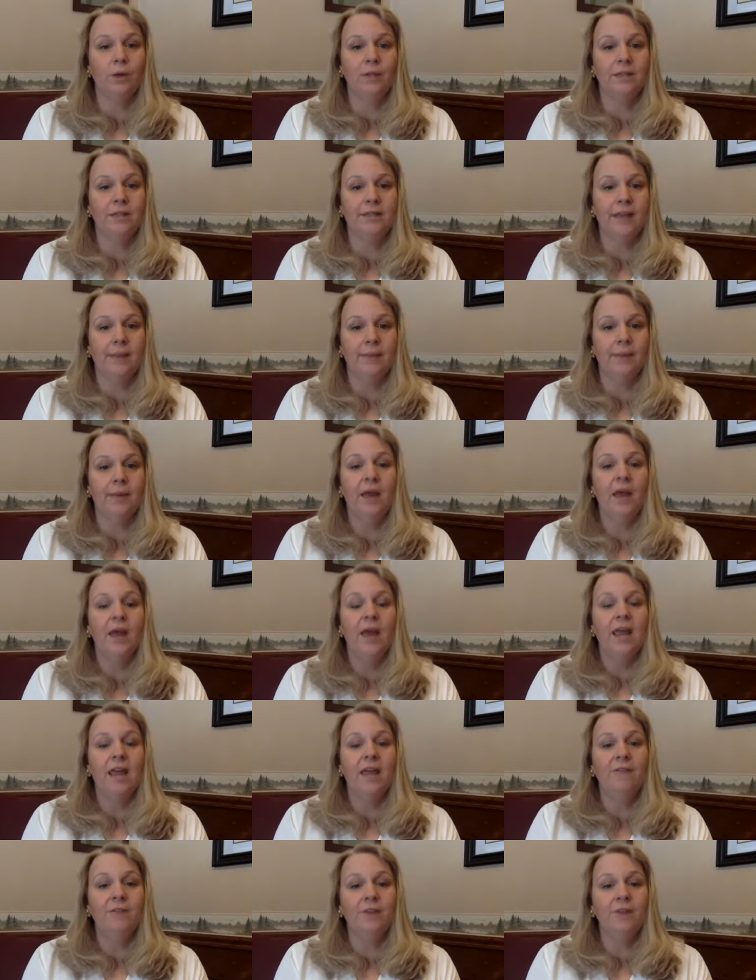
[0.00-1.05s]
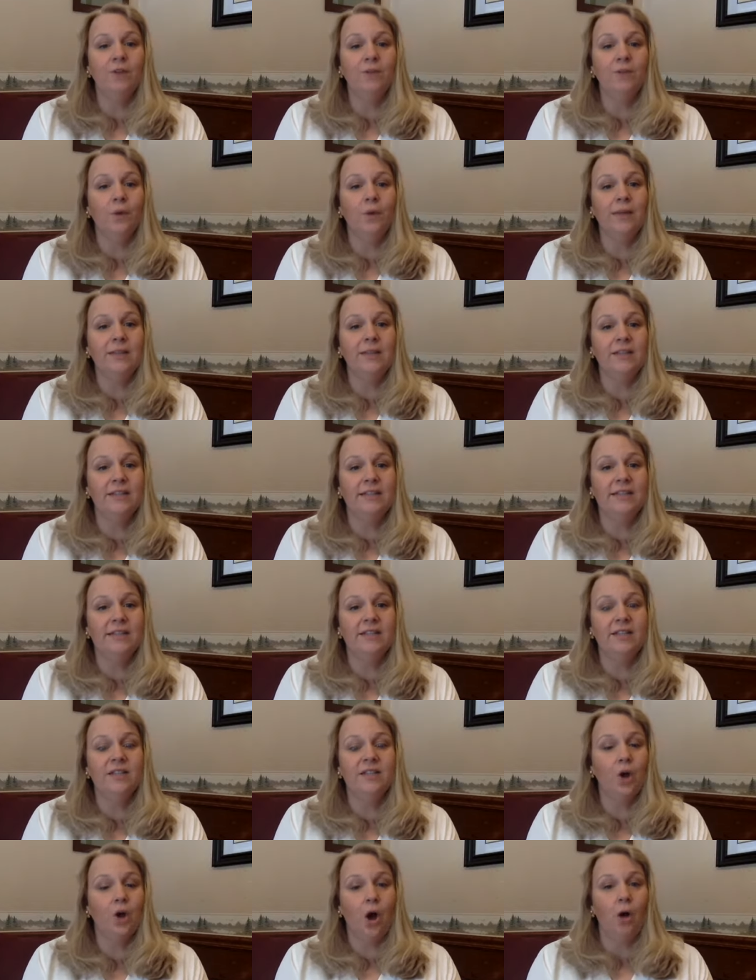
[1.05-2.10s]
to them. If your voice
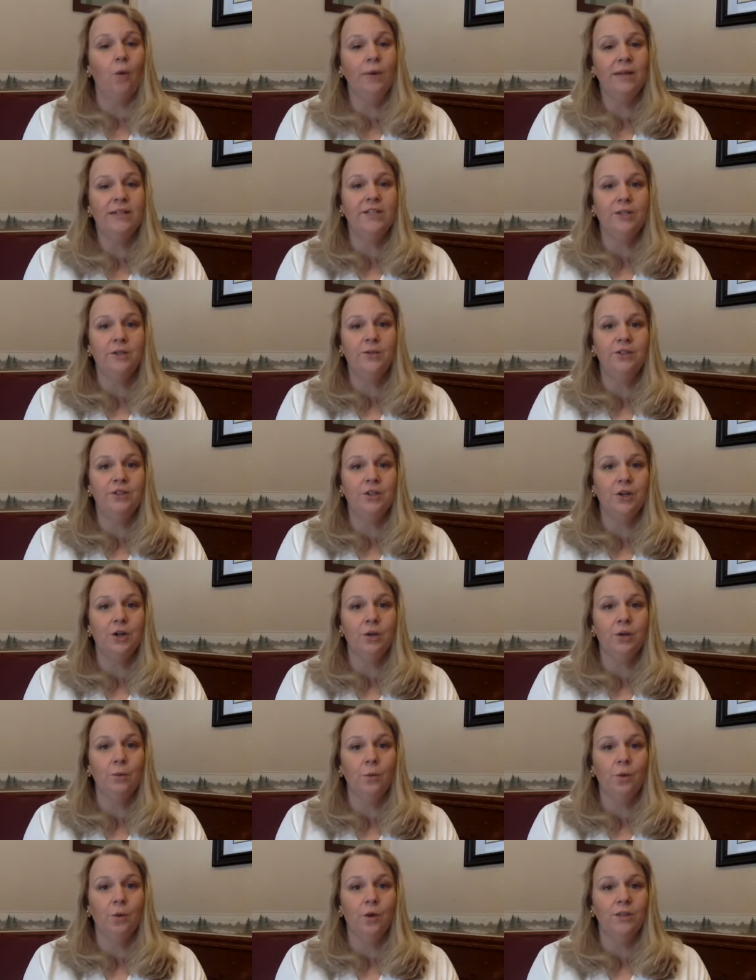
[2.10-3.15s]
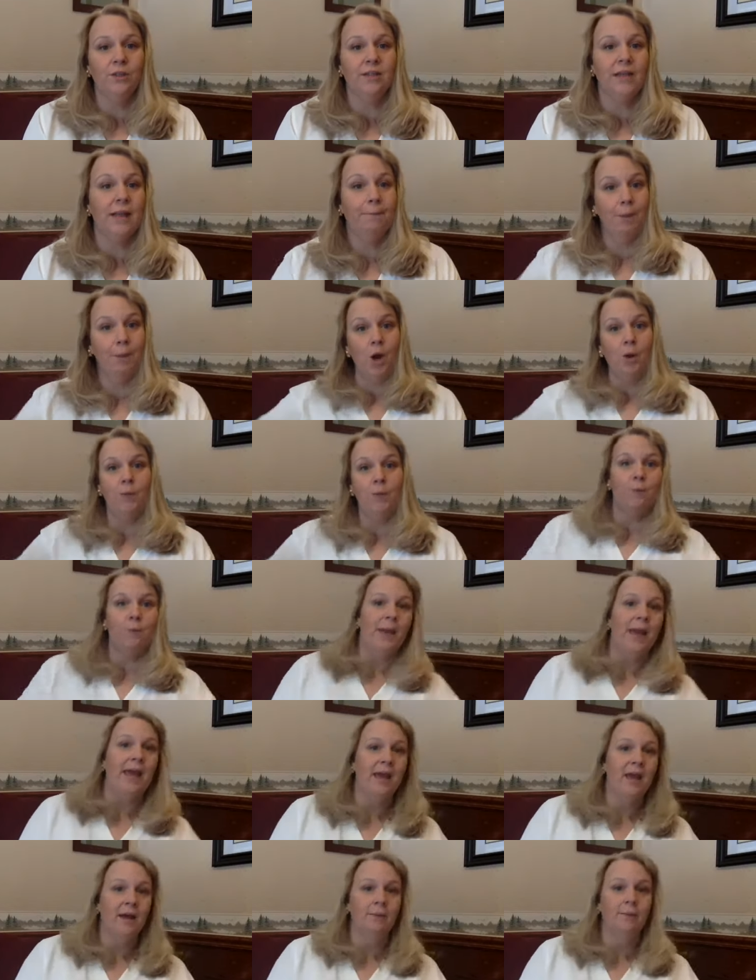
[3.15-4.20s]
is to always use certain words like boom or
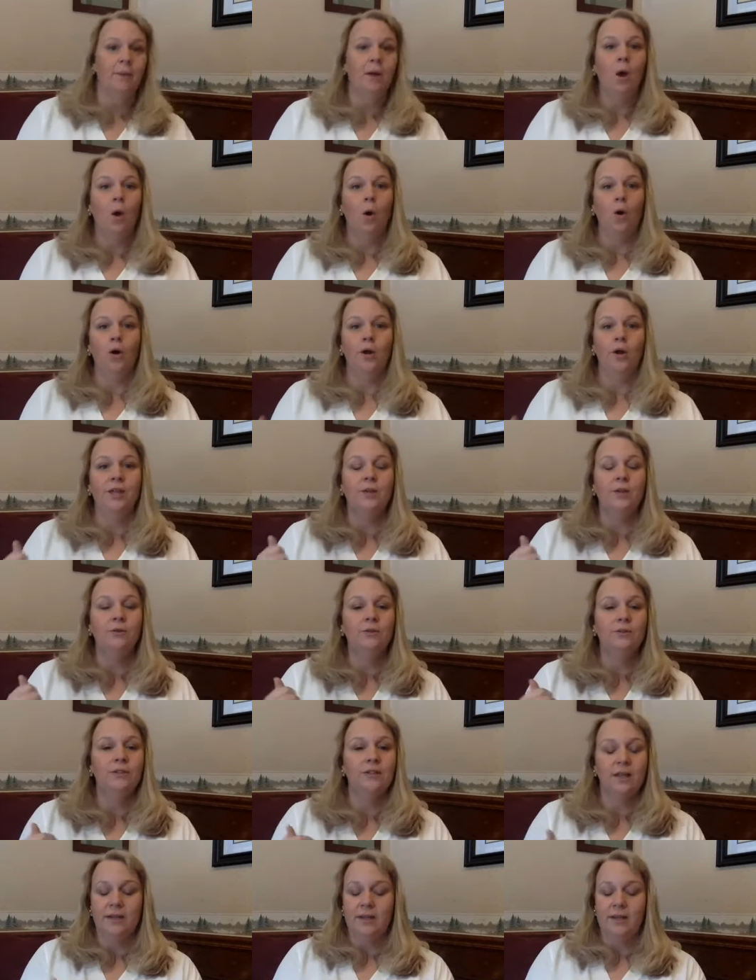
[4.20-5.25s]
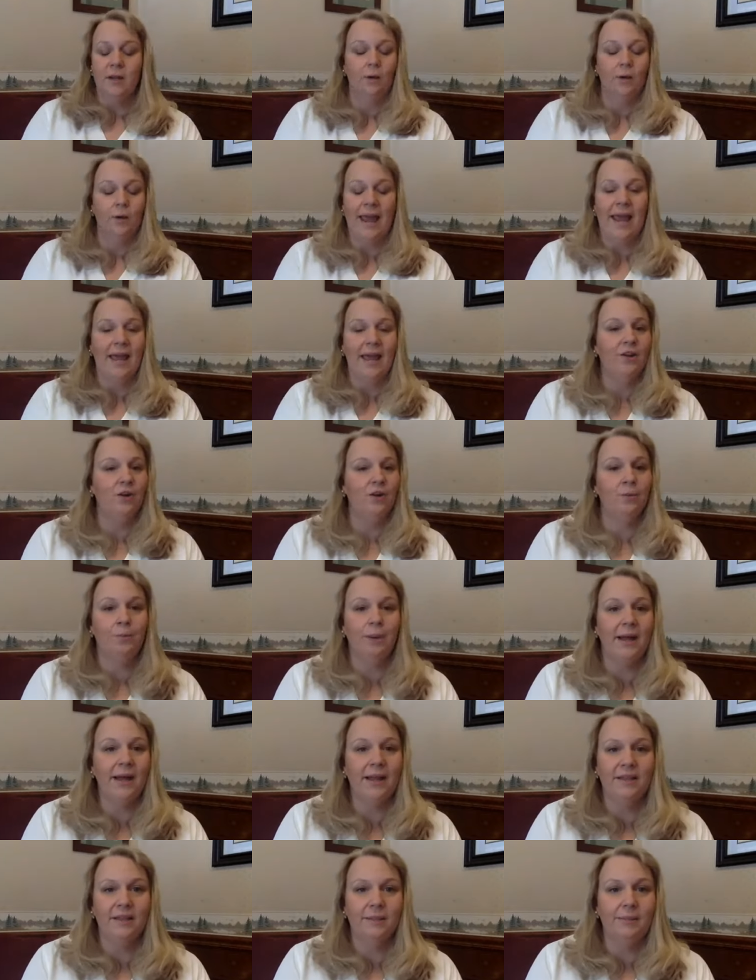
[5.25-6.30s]
bam, or use, and or
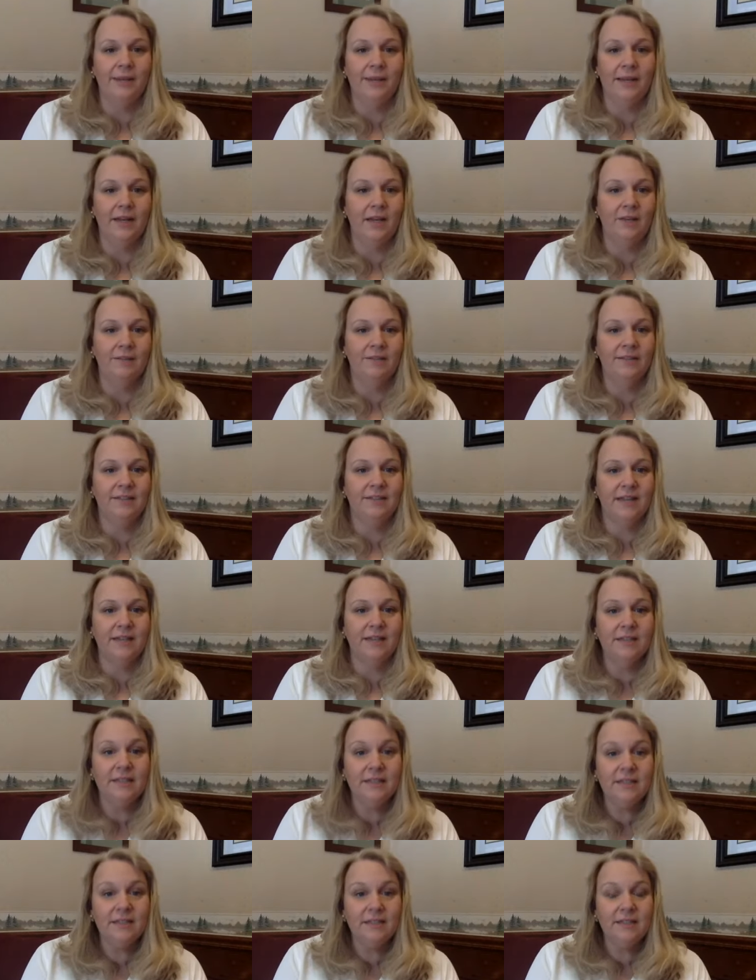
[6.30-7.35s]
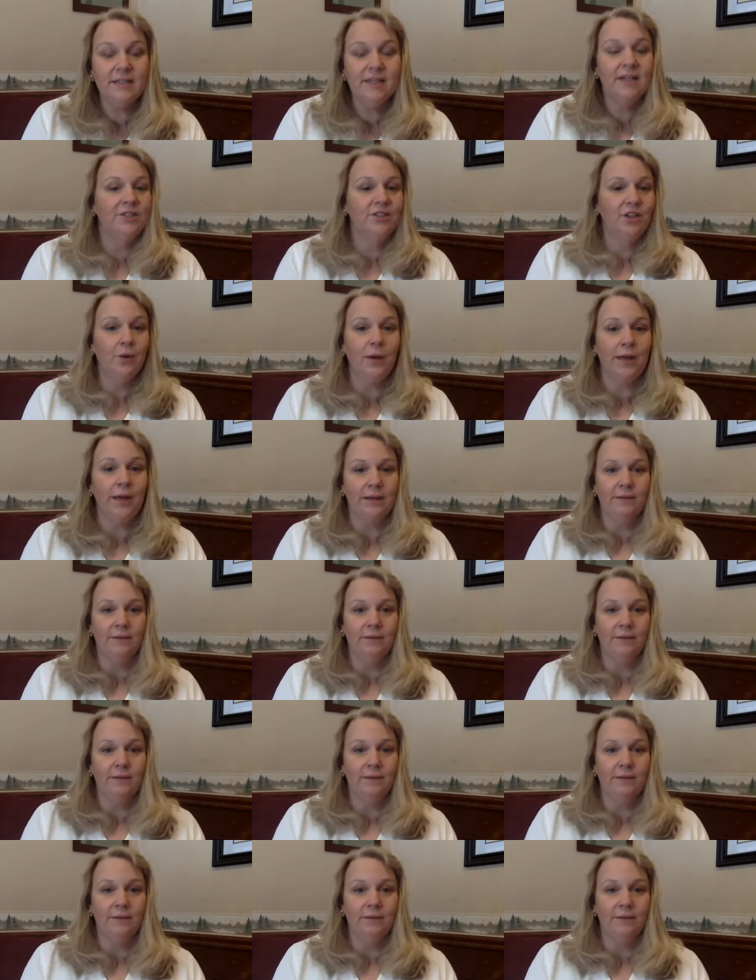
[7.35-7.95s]
but at the beginning of a sentence, do it.